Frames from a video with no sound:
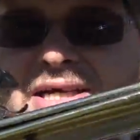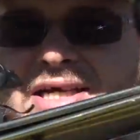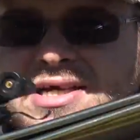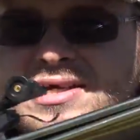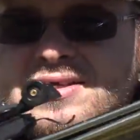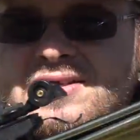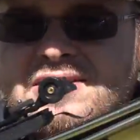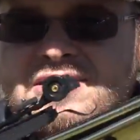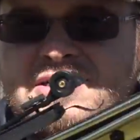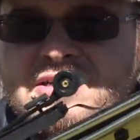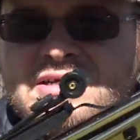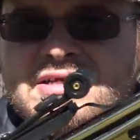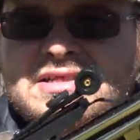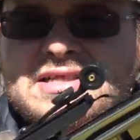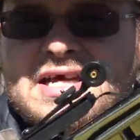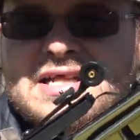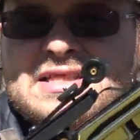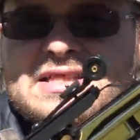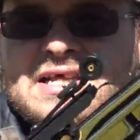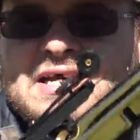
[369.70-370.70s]
here
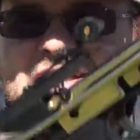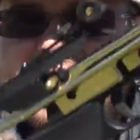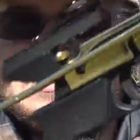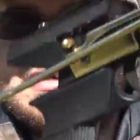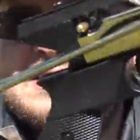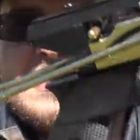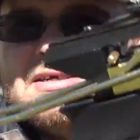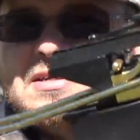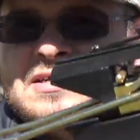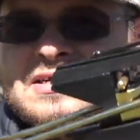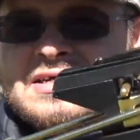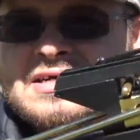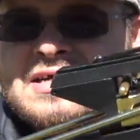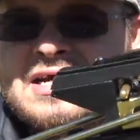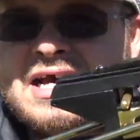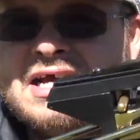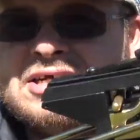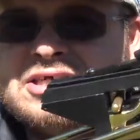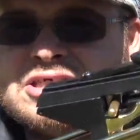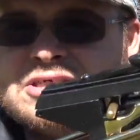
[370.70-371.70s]
that there,
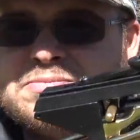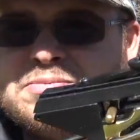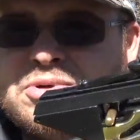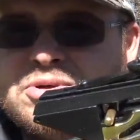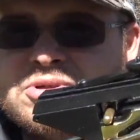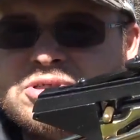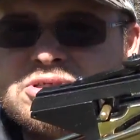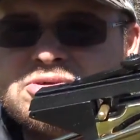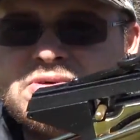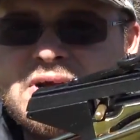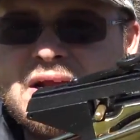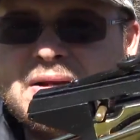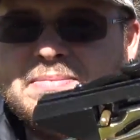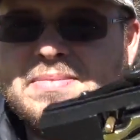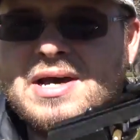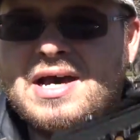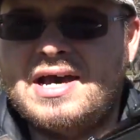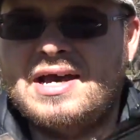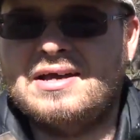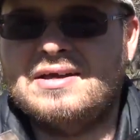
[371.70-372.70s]
and just pull straight
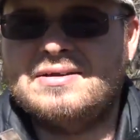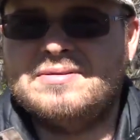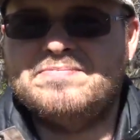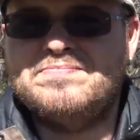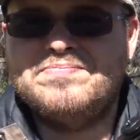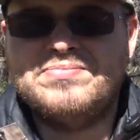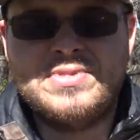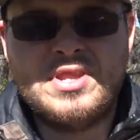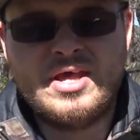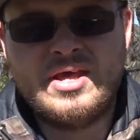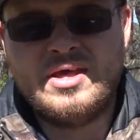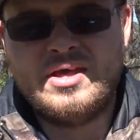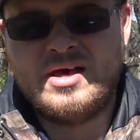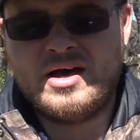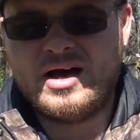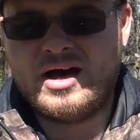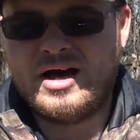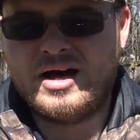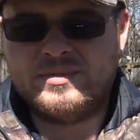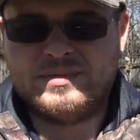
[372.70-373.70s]
back.
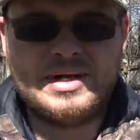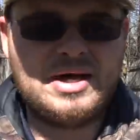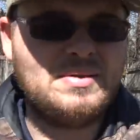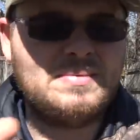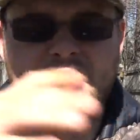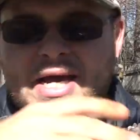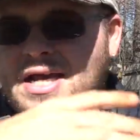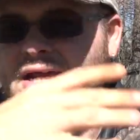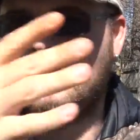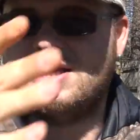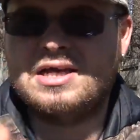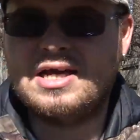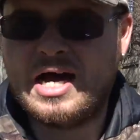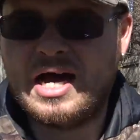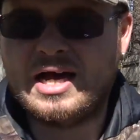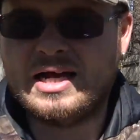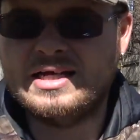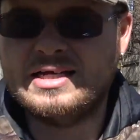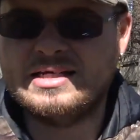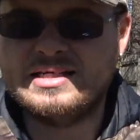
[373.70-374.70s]
Um, now I'm not gonna
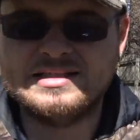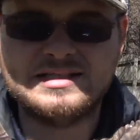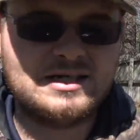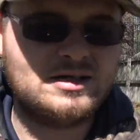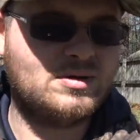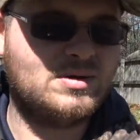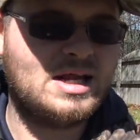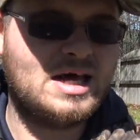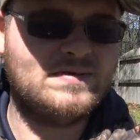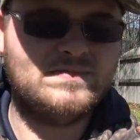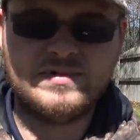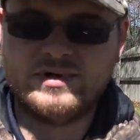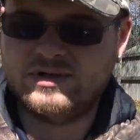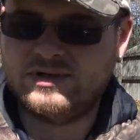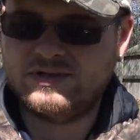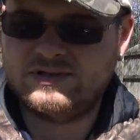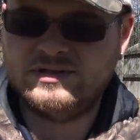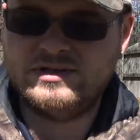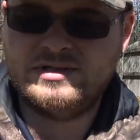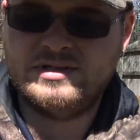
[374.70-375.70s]
cock it because I don't have
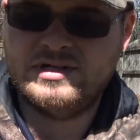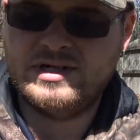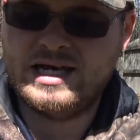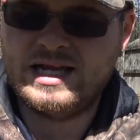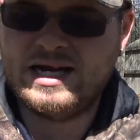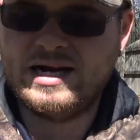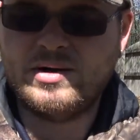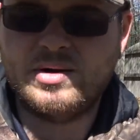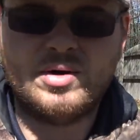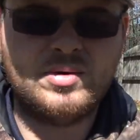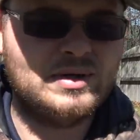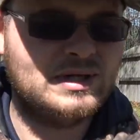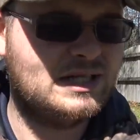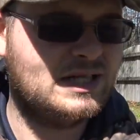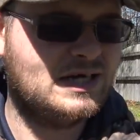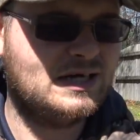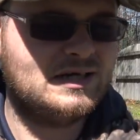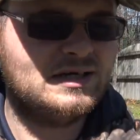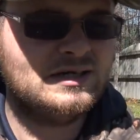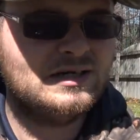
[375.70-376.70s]
a, an arrow in
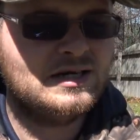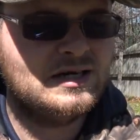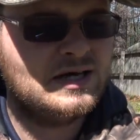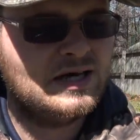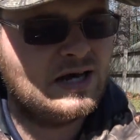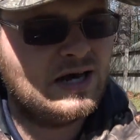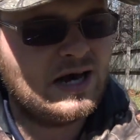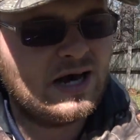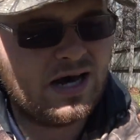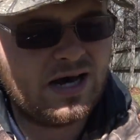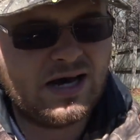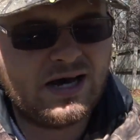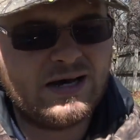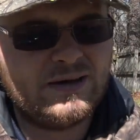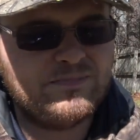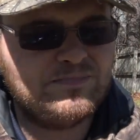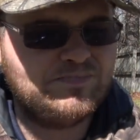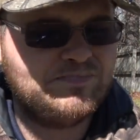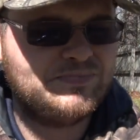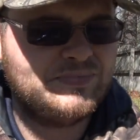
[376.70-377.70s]
there.
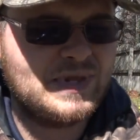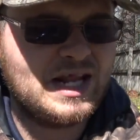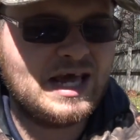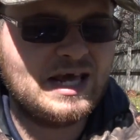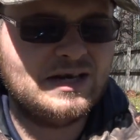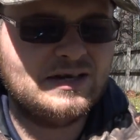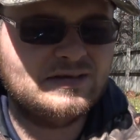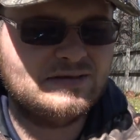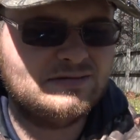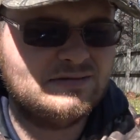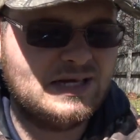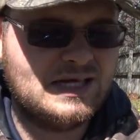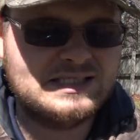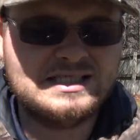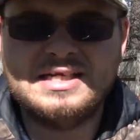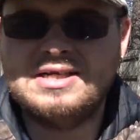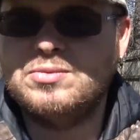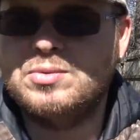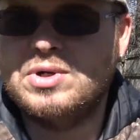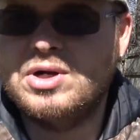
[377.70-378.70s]
Um, and
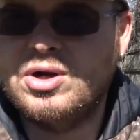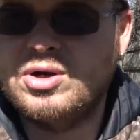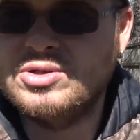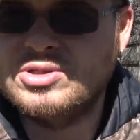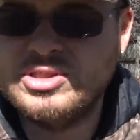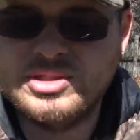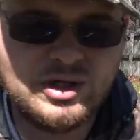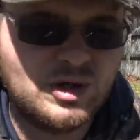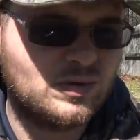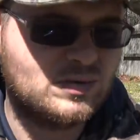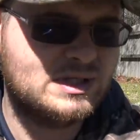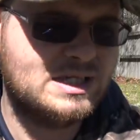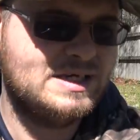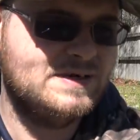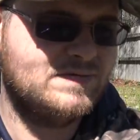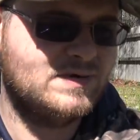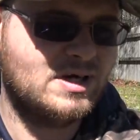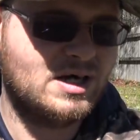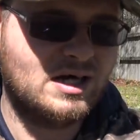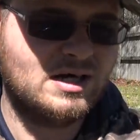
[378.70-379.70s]
as anyone knows, you don't
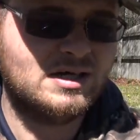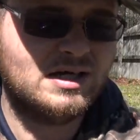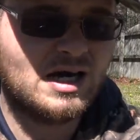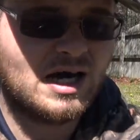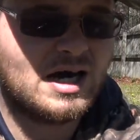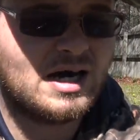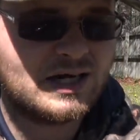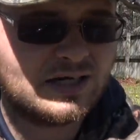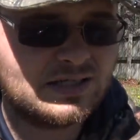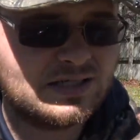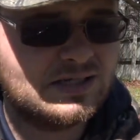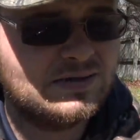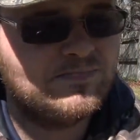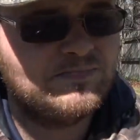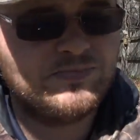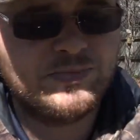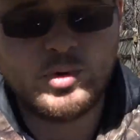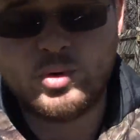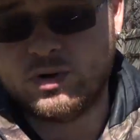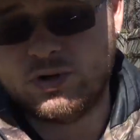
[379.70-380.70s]
leave a gun cocked
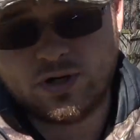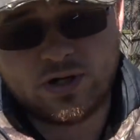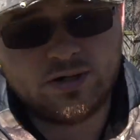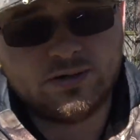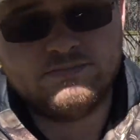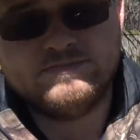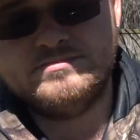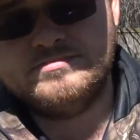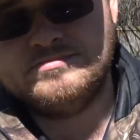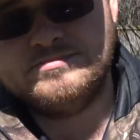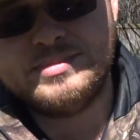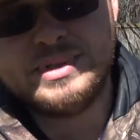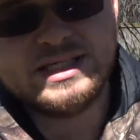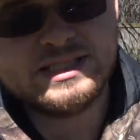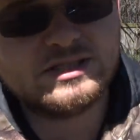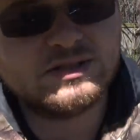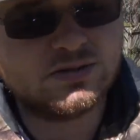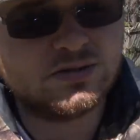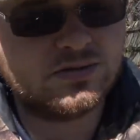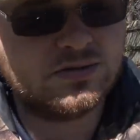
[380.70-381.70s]
or a
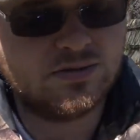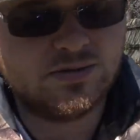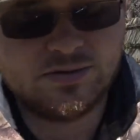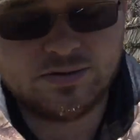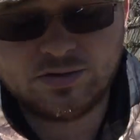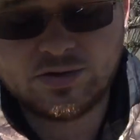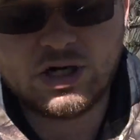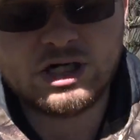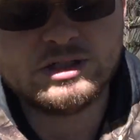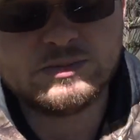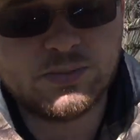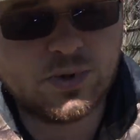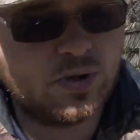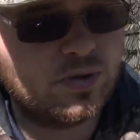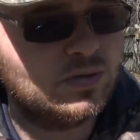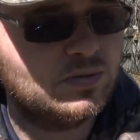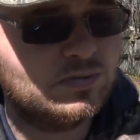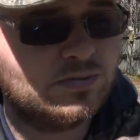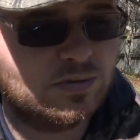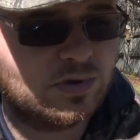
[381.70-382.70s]
pistol, a
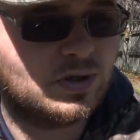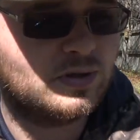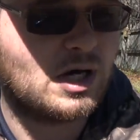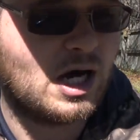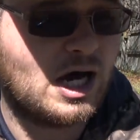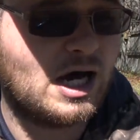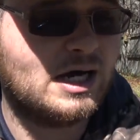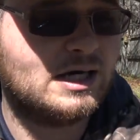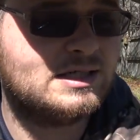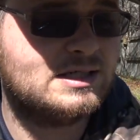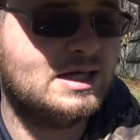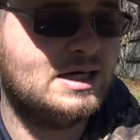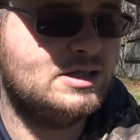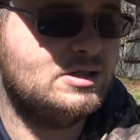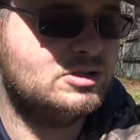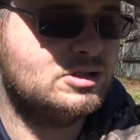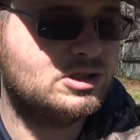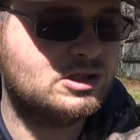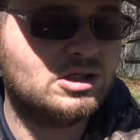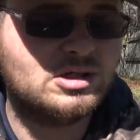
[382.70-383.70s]
crossbow cocked, and
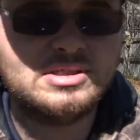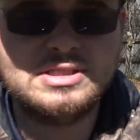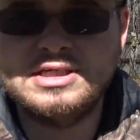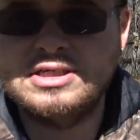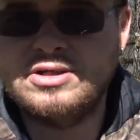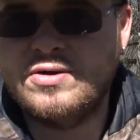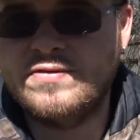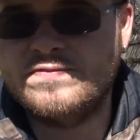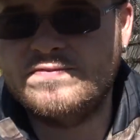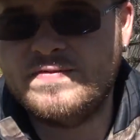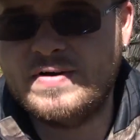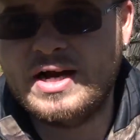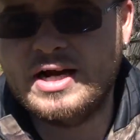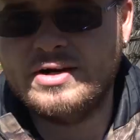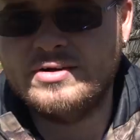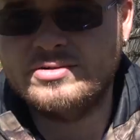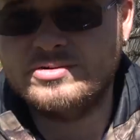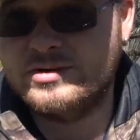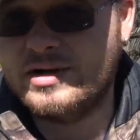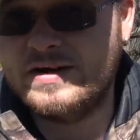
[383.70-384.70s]
you certainly don't
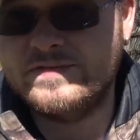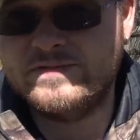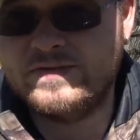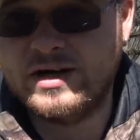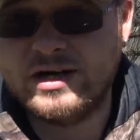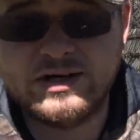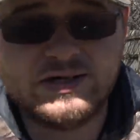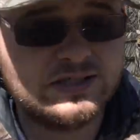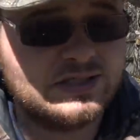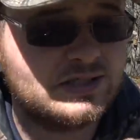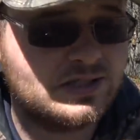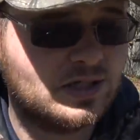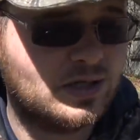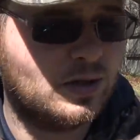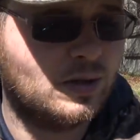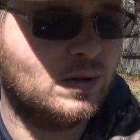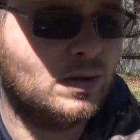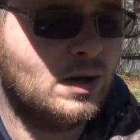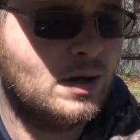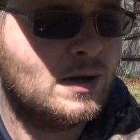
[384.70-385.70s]
fire dry fire it.
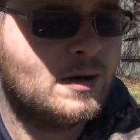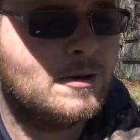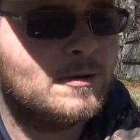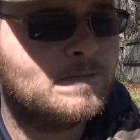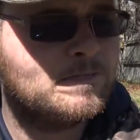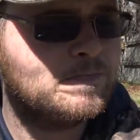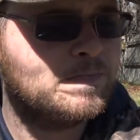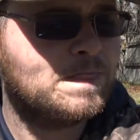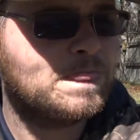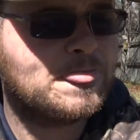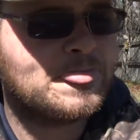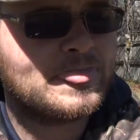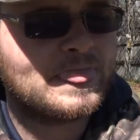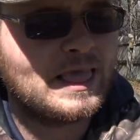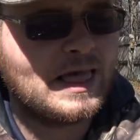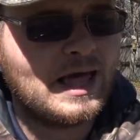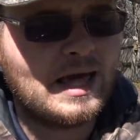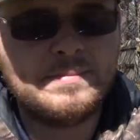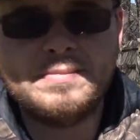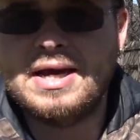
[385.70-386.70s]
So
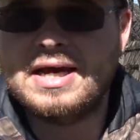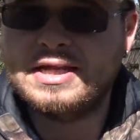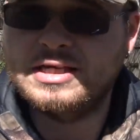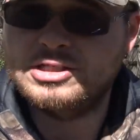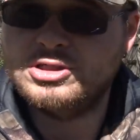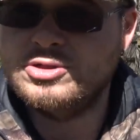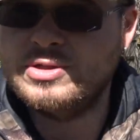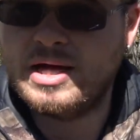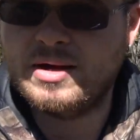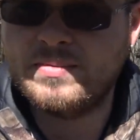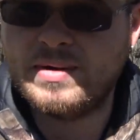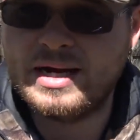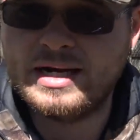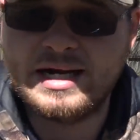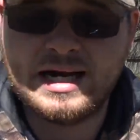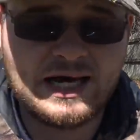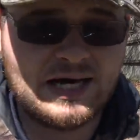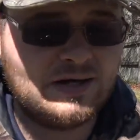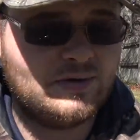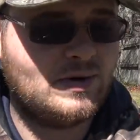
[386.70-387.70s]
I'm not gonna do that right
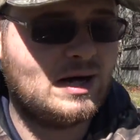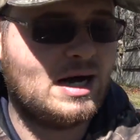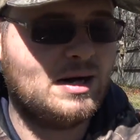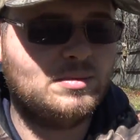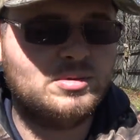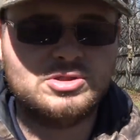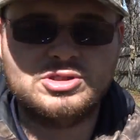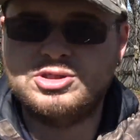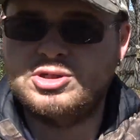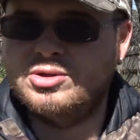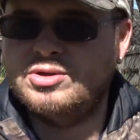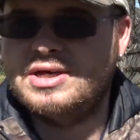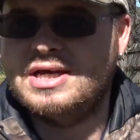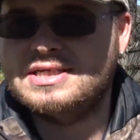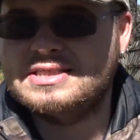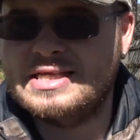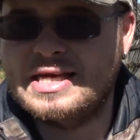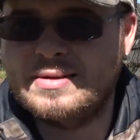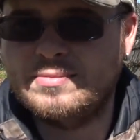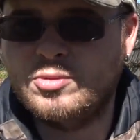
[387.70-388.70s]
now. I will show you
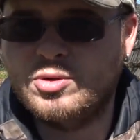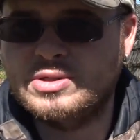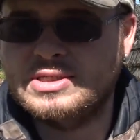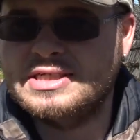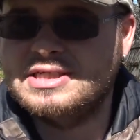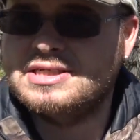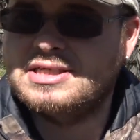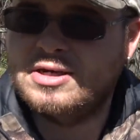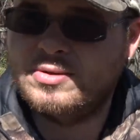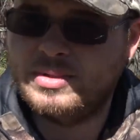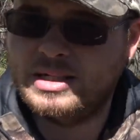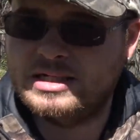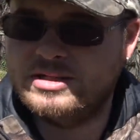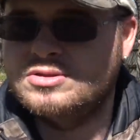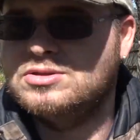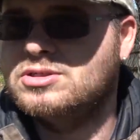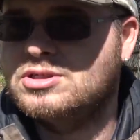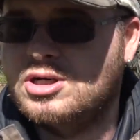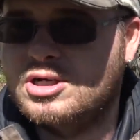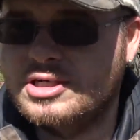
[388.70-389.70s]
guys that in more detail when I
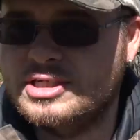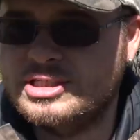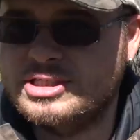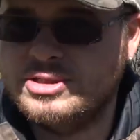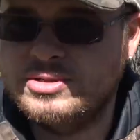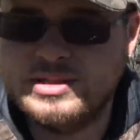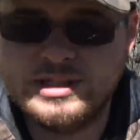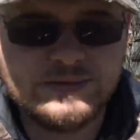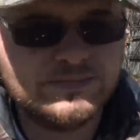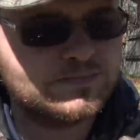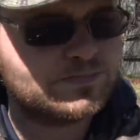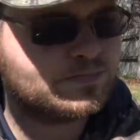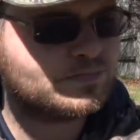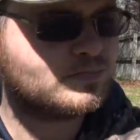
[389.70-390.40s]
do the target shooting.